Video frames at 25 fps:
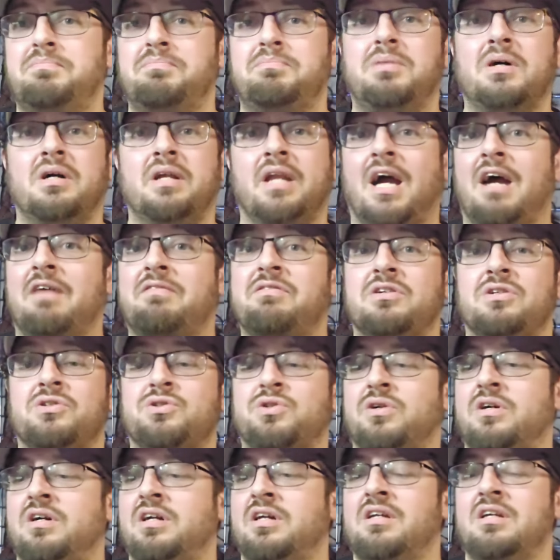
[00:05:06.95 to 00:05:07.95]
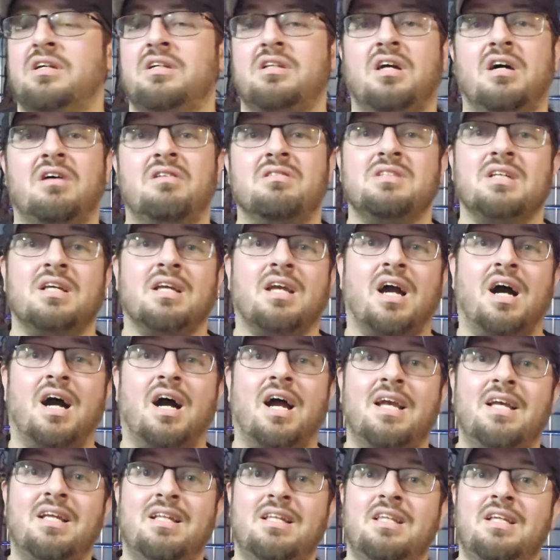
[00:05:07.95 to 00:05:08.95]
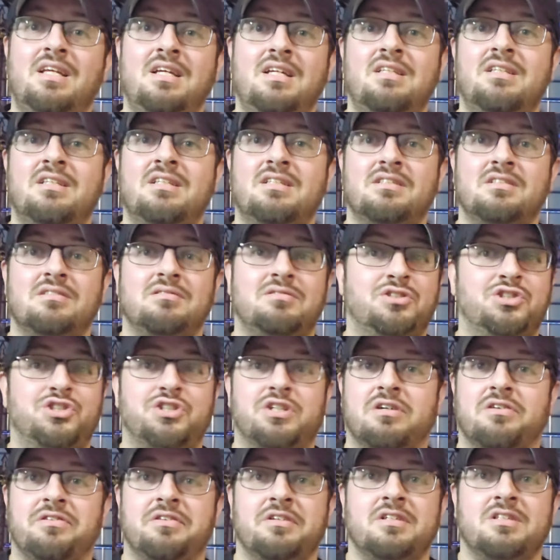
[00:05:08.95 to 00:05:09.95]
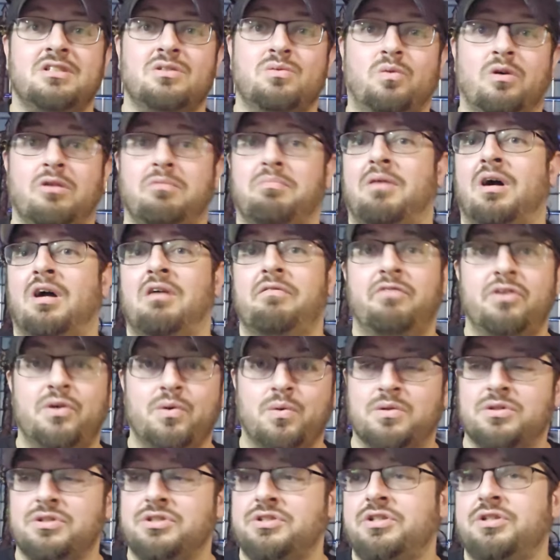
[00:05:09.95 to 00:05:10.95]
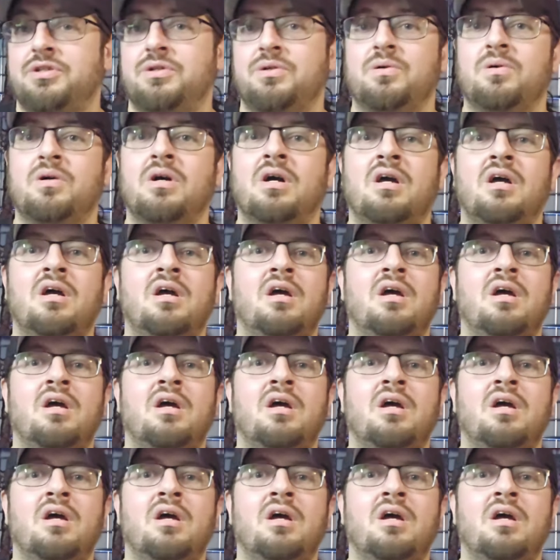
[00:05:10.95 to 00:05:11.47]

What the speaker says: But after trying it, I was like, I need to share this with my viewers too,